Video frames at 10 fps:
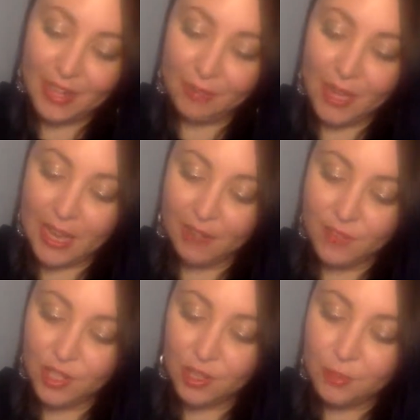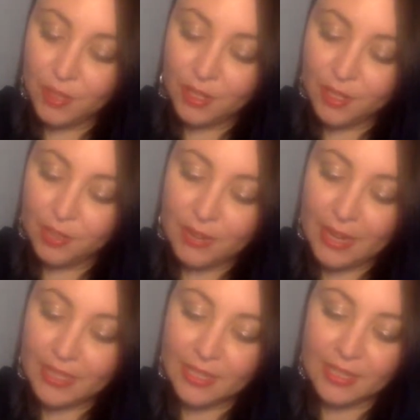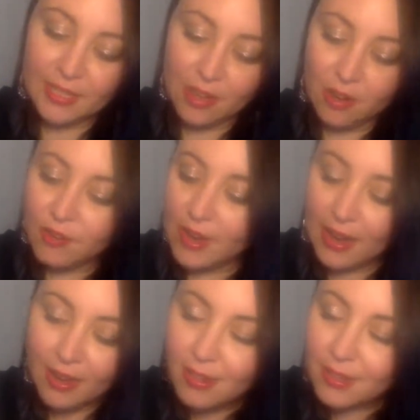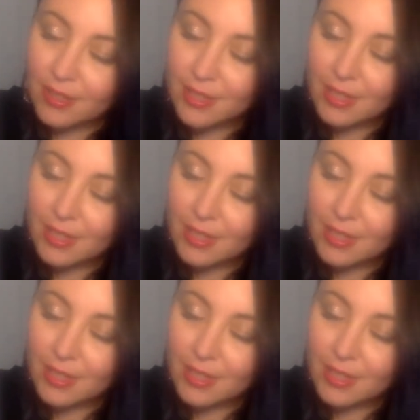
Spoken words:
And we have Jupiter direct in its own house,